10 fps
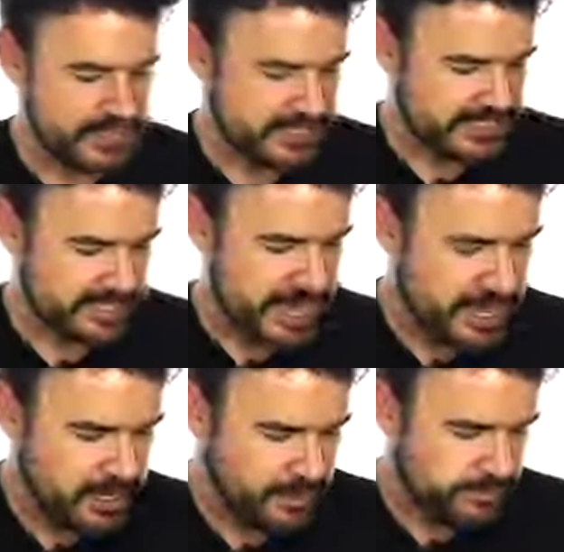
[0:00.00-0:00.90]

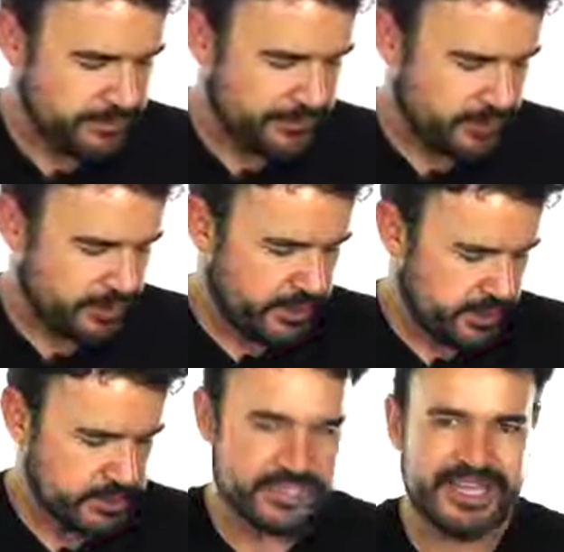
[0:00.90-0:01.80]
Stay, but you can
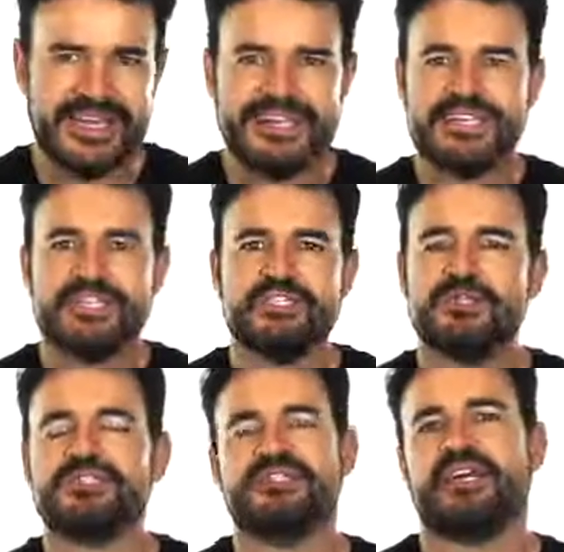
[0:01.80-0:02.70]
also say
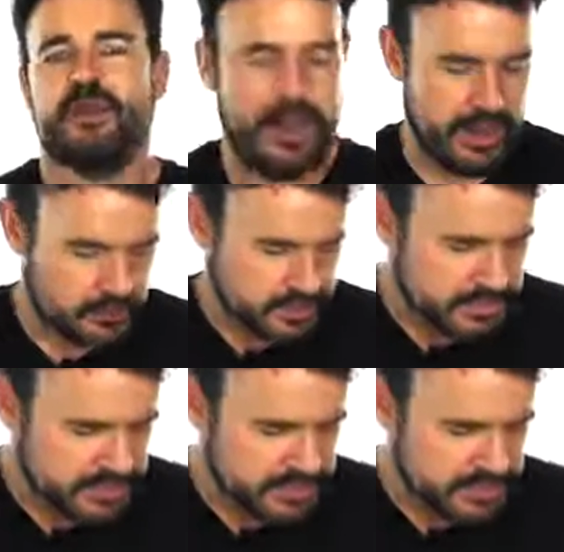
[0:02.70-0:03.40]
to stick around.